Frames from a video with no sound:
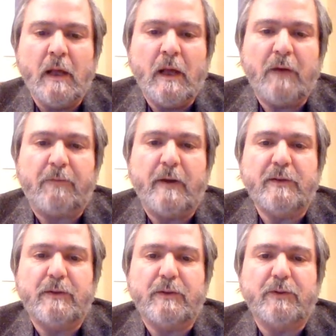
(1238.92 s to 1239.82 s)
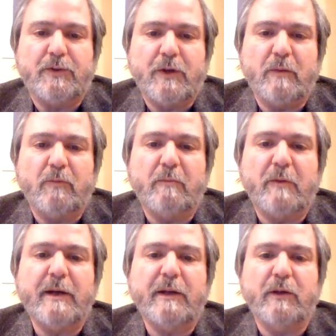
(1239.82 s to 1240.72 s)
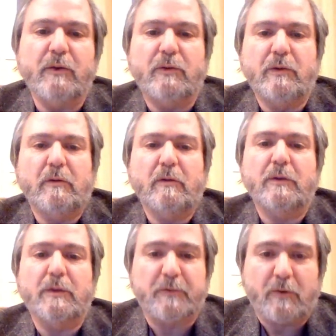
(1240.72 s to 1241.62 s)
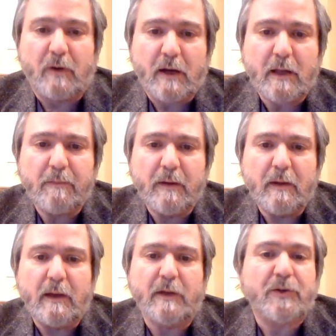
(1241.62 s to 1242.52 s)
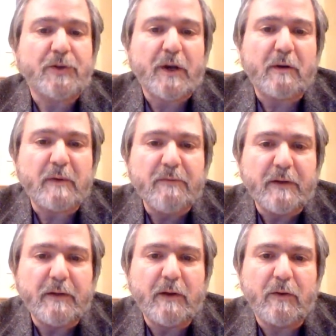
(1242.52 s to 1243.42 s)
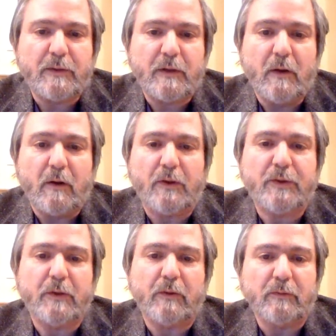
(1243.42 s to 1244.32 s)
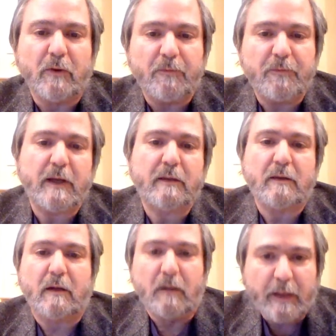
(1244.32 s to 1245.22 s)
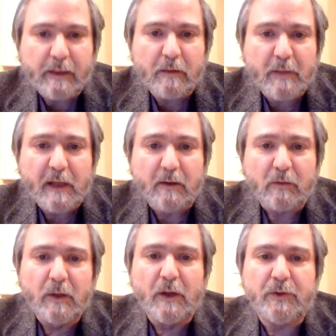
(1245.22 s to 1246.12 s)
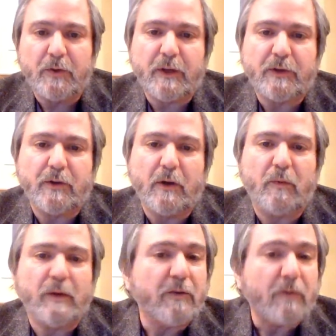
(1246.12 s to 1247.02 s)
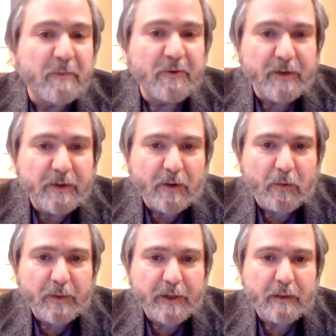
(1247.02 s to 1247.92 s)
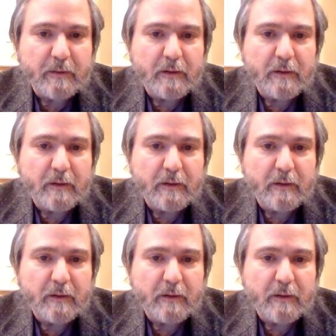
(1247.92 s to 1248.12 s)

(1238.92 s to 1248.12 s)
Hey friends, this is Jim reminding you to subscribe and share my videos. Also, don't forget to click the bell so that you know when I drop a video in.